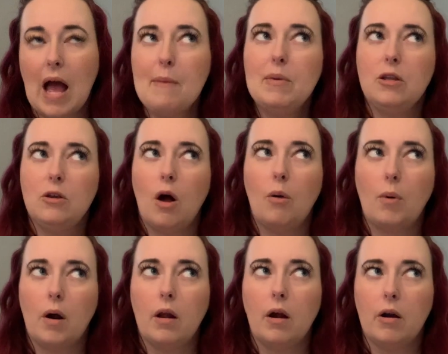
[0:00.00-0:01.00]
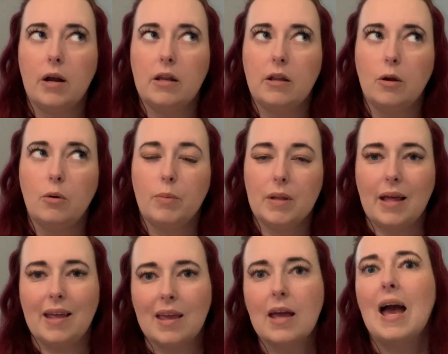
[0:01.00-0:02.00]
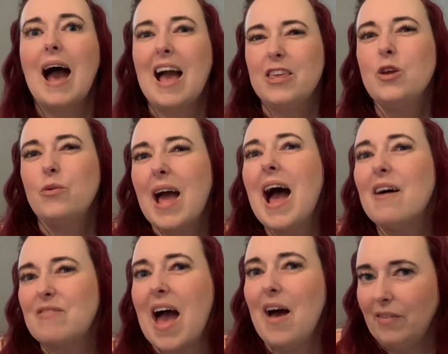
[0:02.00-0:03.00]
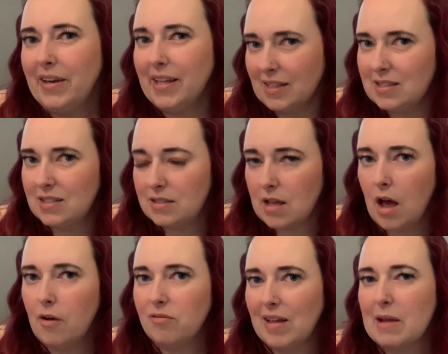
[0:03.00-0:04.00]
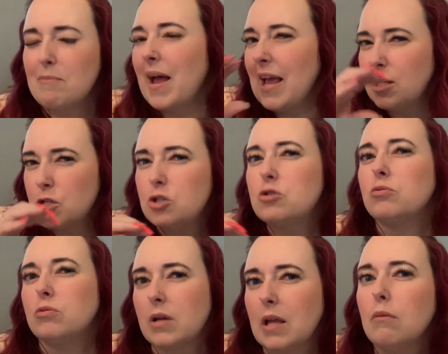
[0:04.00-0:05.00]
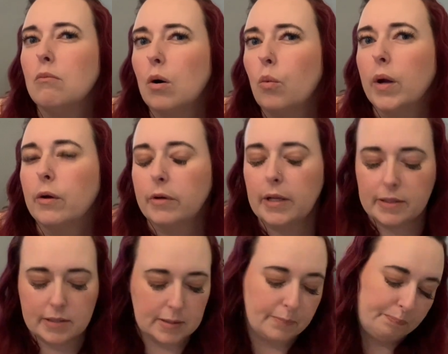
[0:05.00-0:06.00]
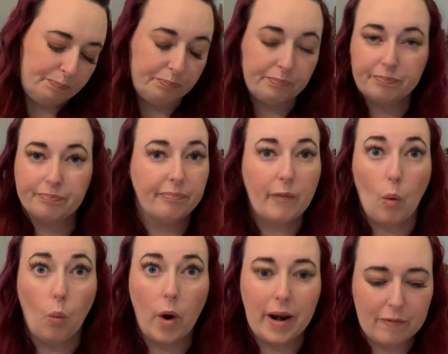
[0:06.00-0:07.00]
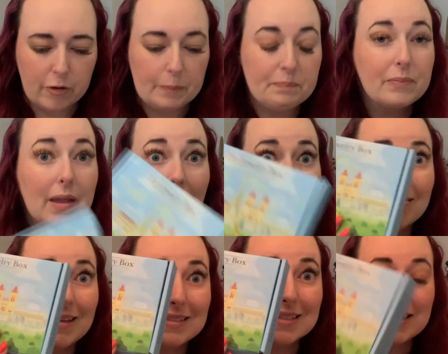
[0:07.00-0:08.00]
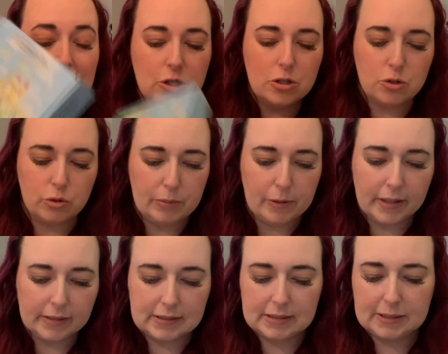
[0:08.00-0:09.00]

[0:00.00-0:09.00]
I mean, y'all probably already do, but like you'd have evidence of like my extreme weirdness. Whatever. Let's get into the jewelry box.